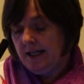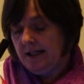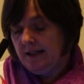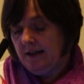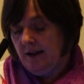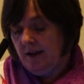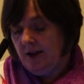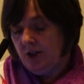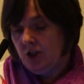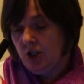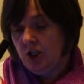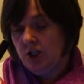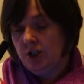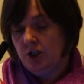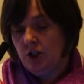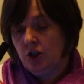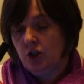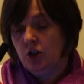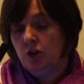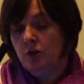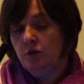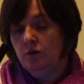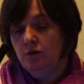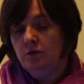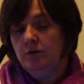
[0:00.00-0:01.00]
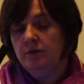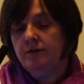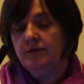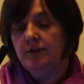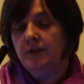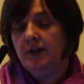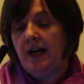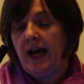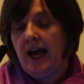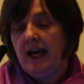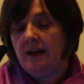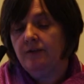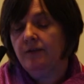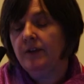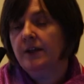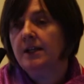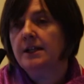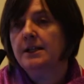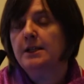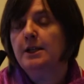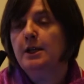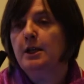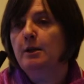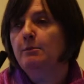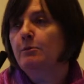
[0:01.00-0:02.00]
technology as a tool for
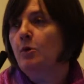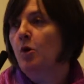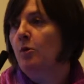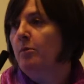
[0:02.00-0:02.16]
advocacy and